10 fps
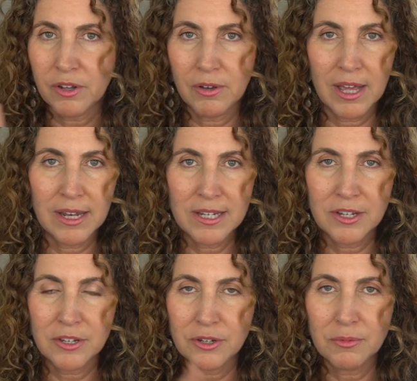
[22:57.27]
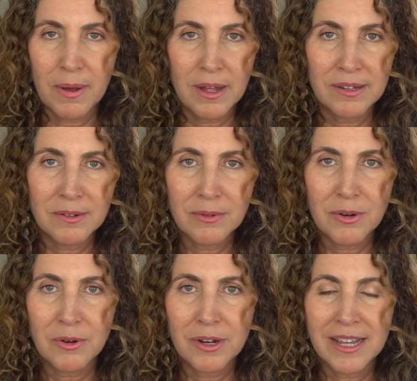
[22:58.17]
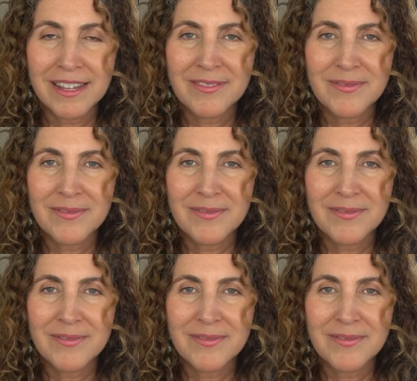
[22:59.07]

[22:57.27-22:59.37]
Go get a tissue, pause the recording.